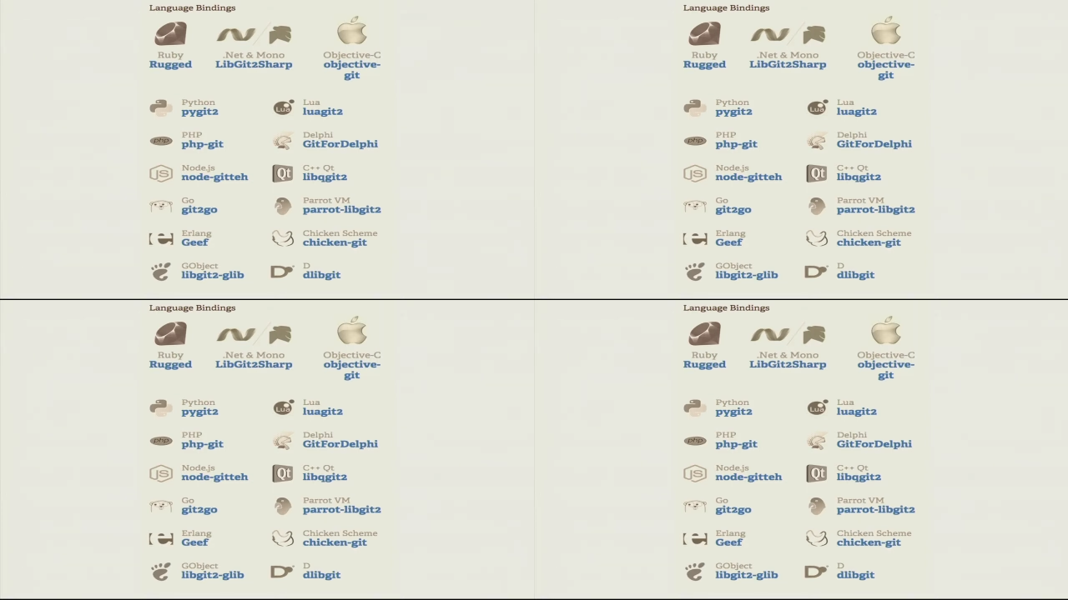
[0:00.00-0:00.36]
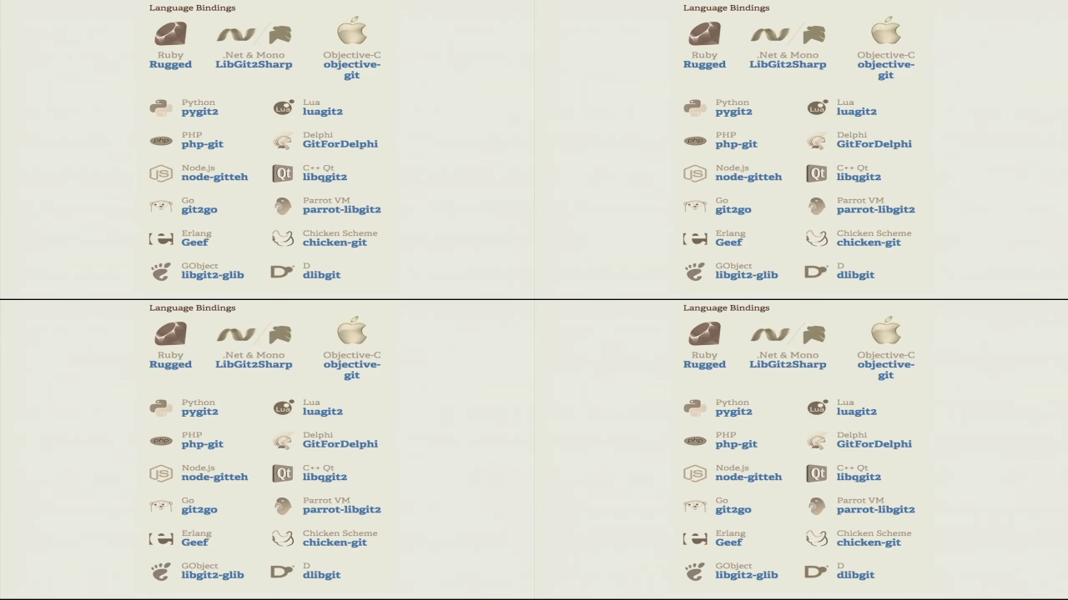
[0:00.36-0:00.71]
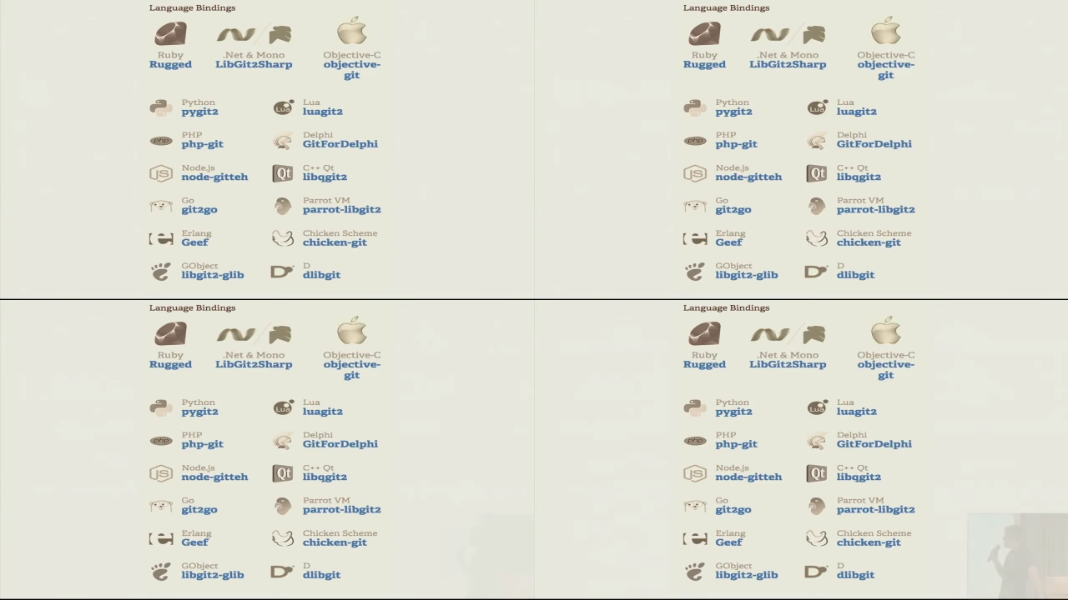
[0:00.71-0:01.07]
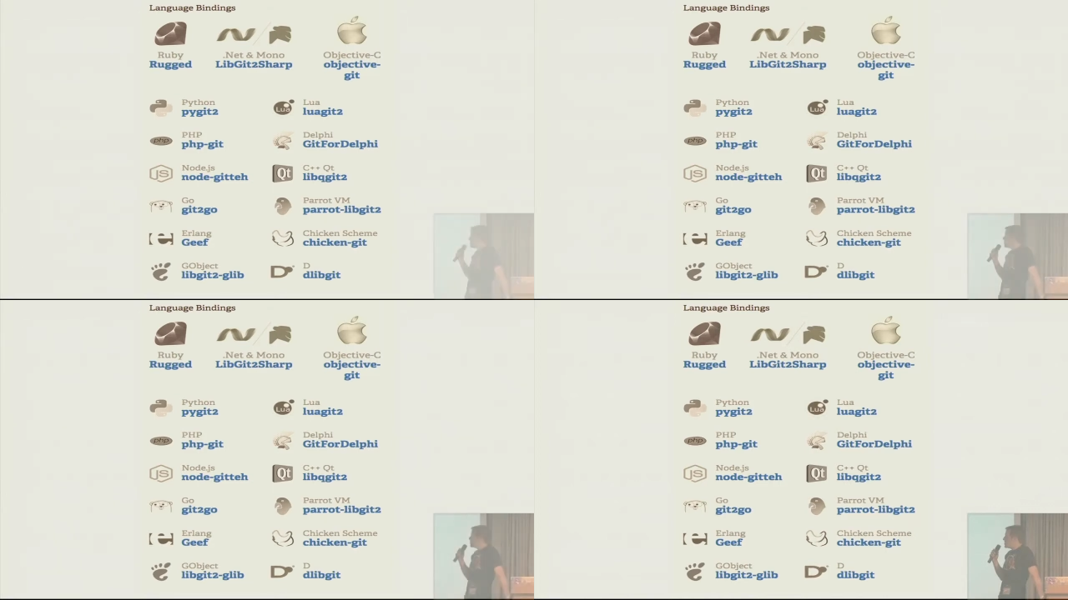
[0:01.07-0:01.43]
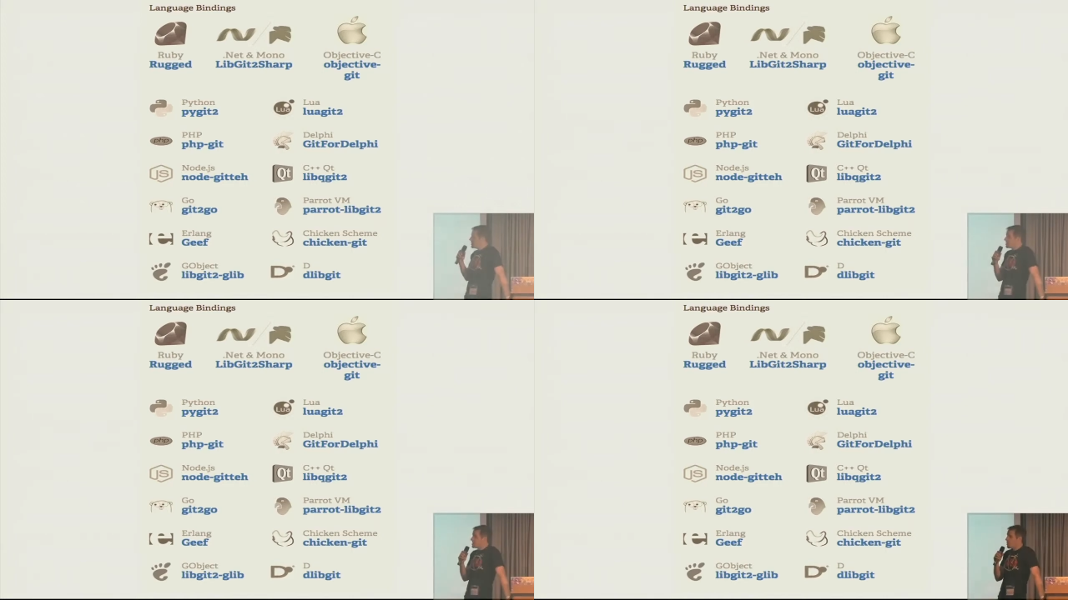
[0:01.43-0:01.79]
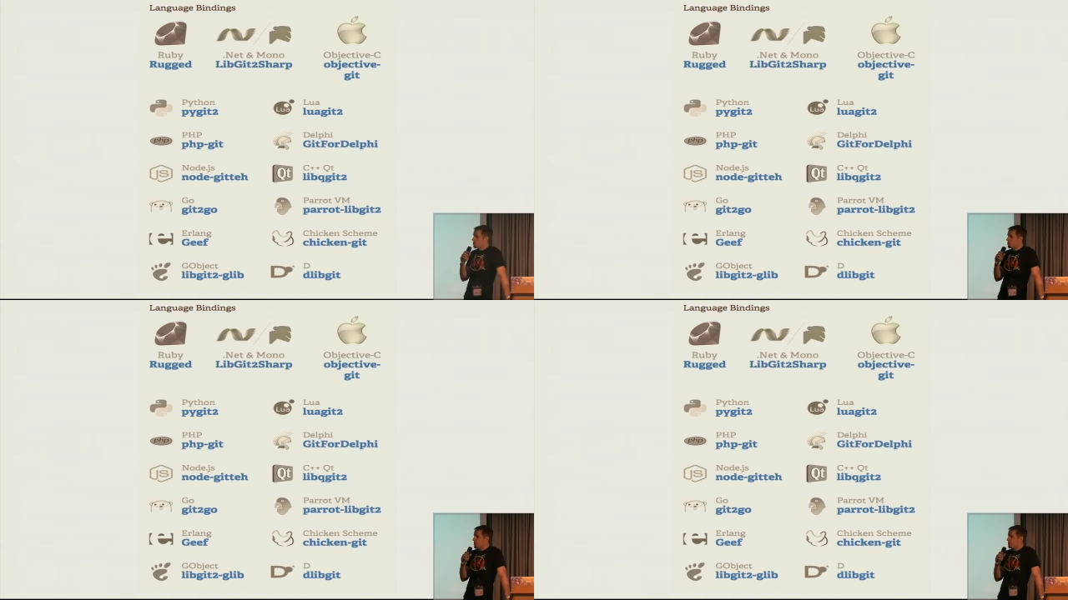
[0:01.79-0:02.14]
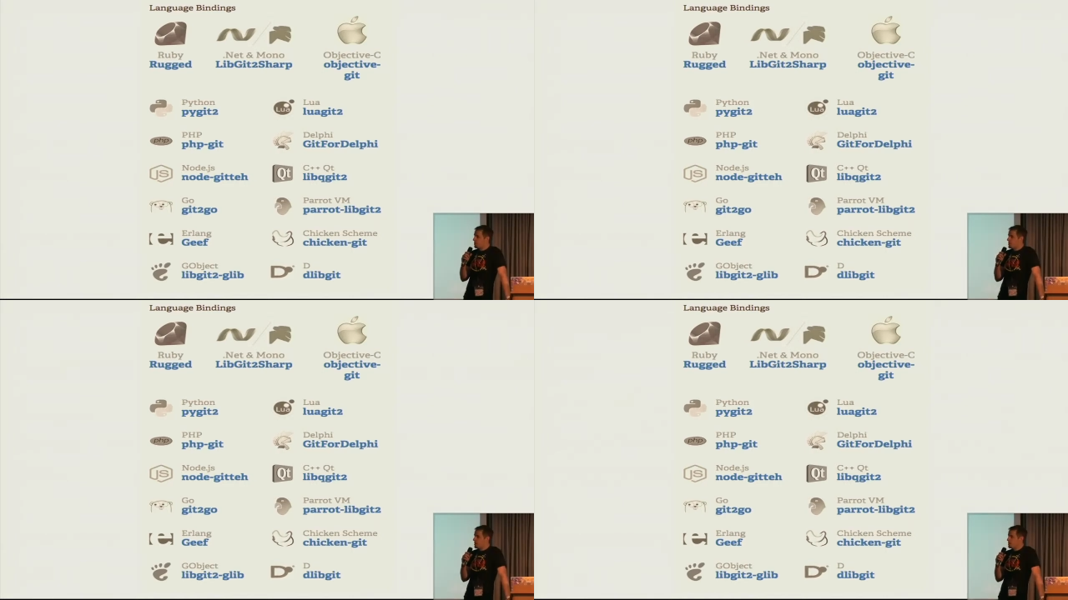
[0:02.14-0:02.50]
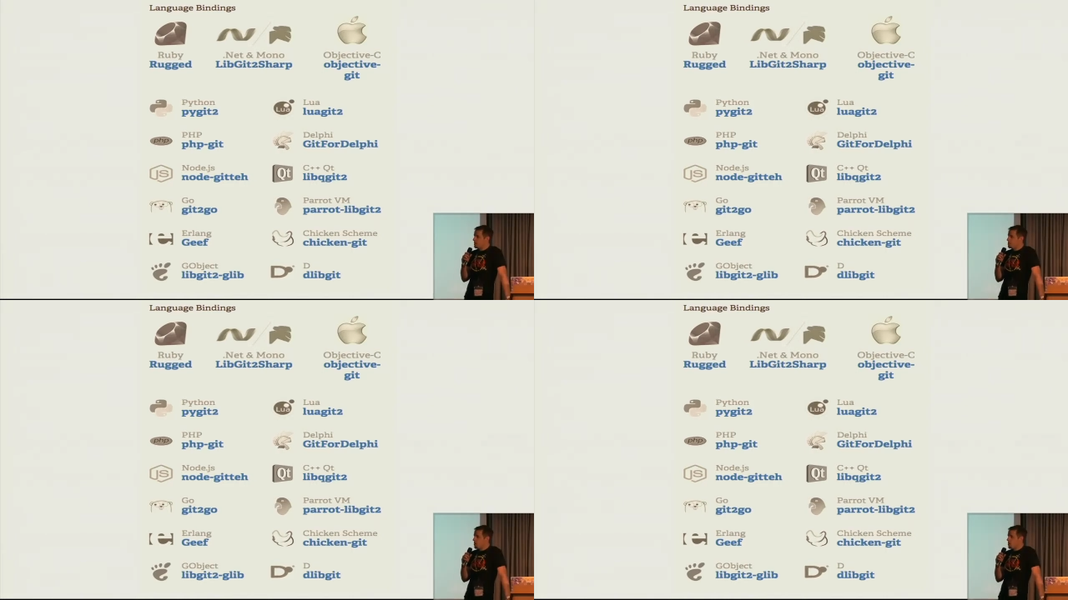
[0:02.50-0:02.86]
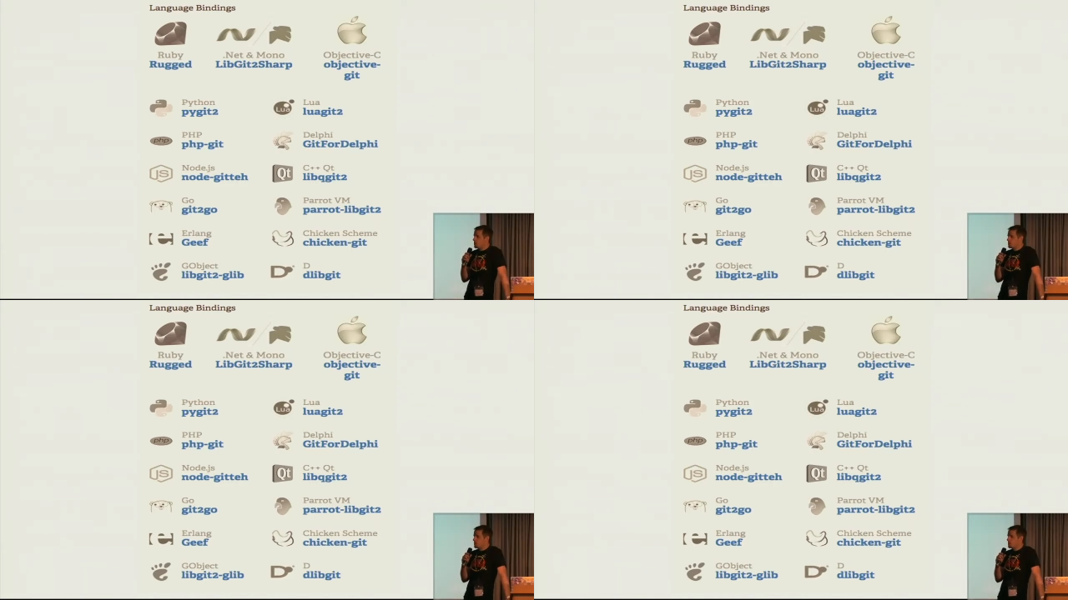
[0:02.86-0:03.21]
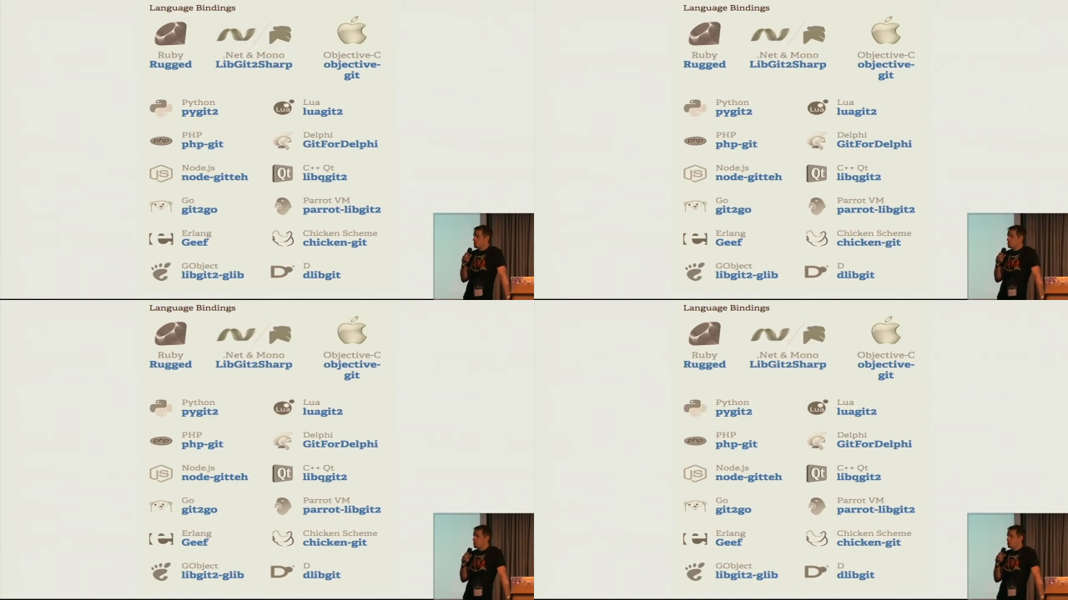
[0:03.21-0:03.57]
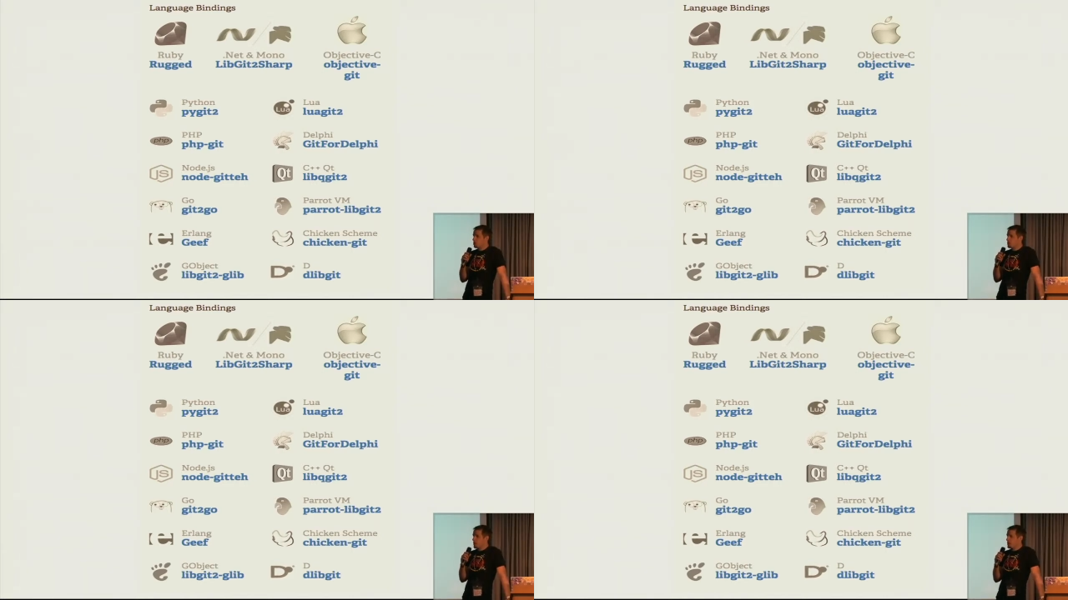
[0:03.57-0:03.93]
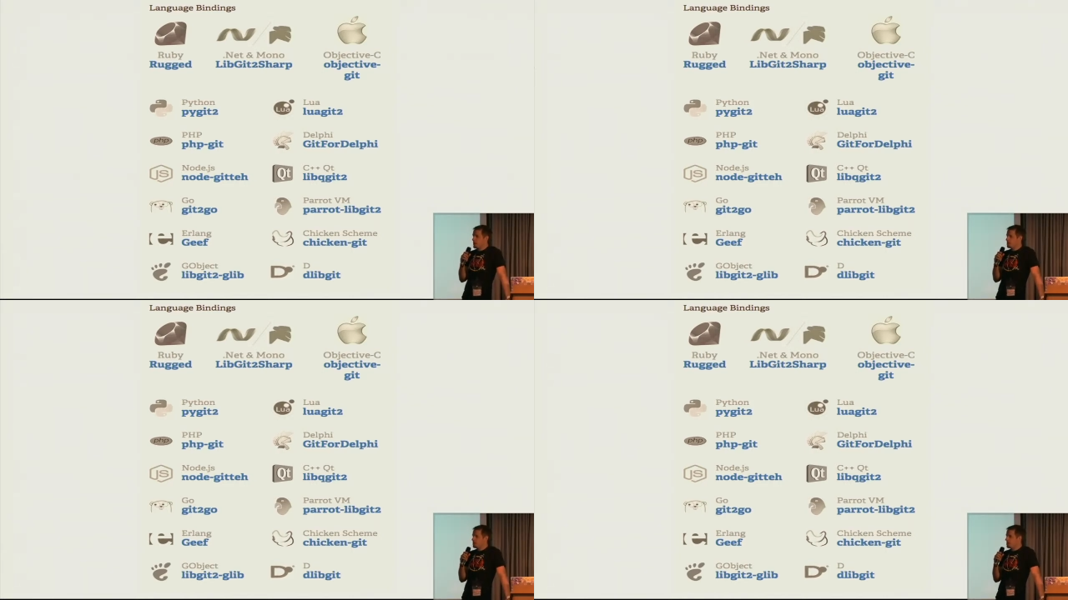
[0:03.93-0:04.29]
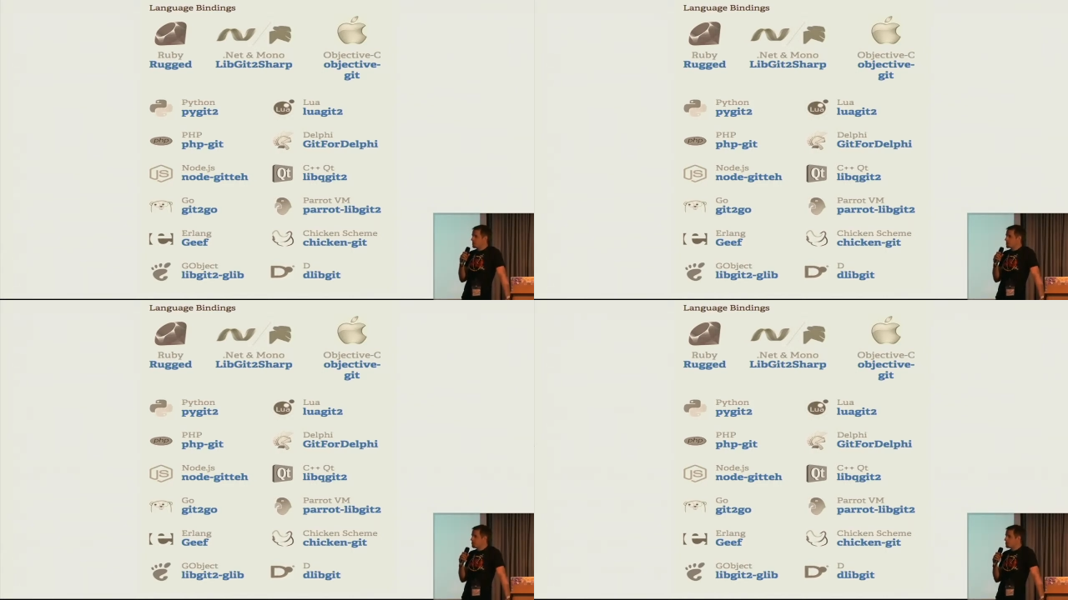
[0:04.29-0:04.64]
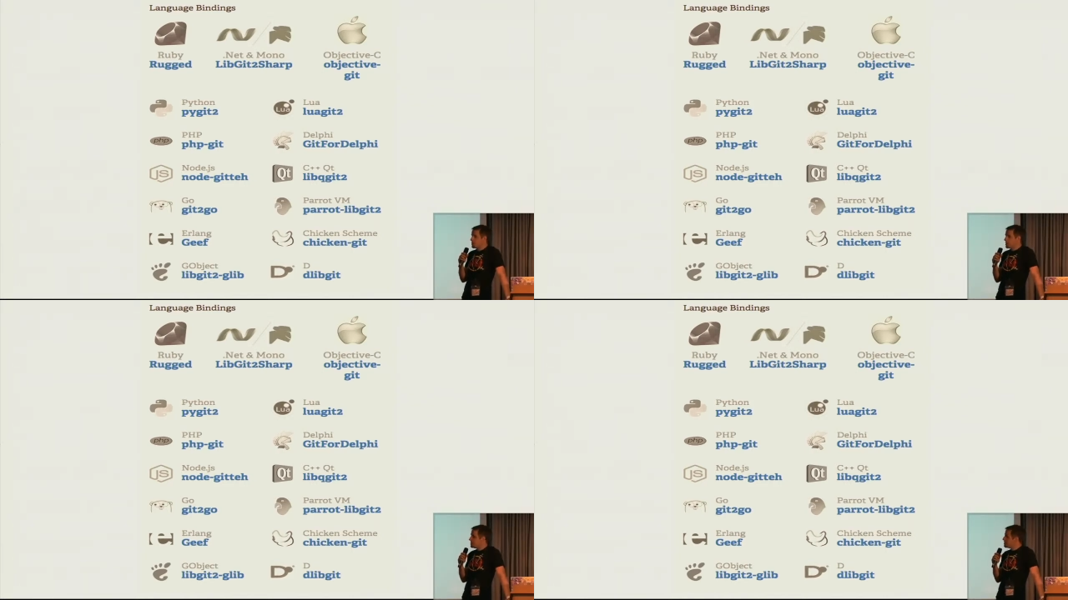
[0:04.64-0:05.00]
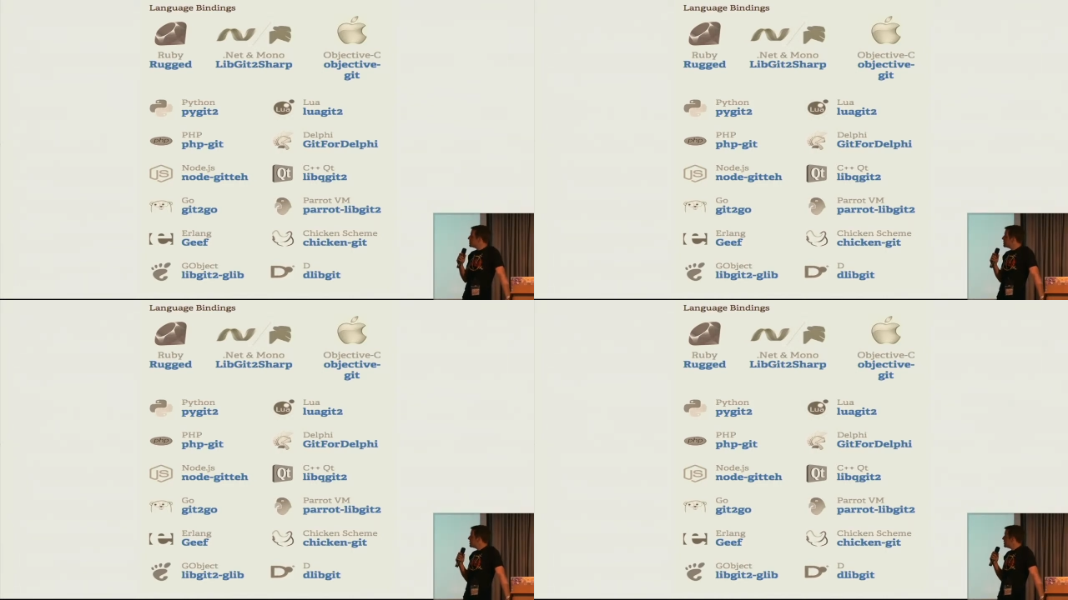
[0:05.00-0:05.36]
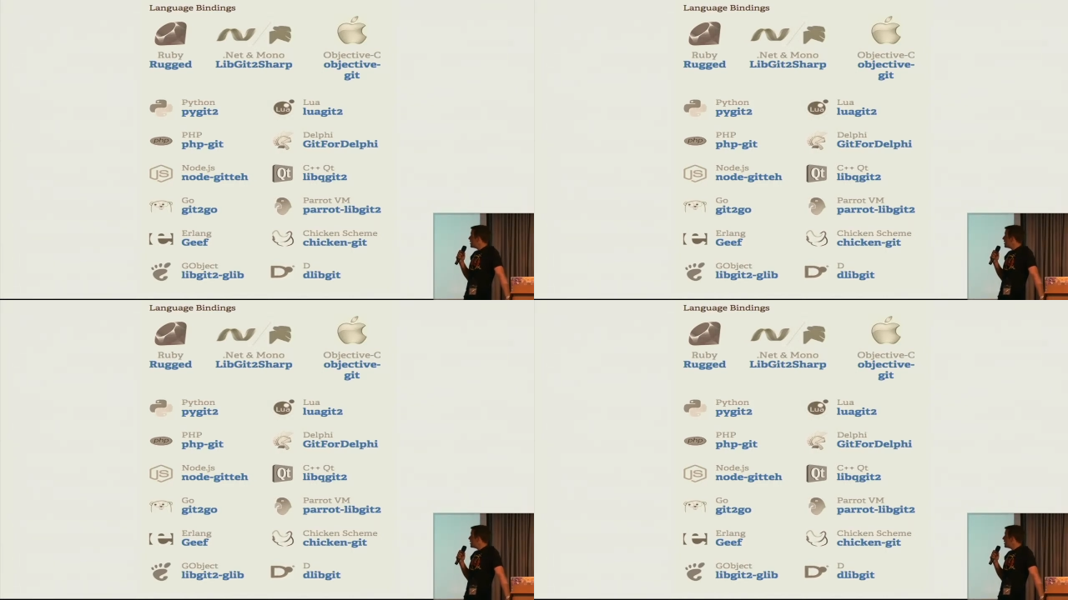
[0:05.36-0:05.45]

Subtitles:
(no speaker visible)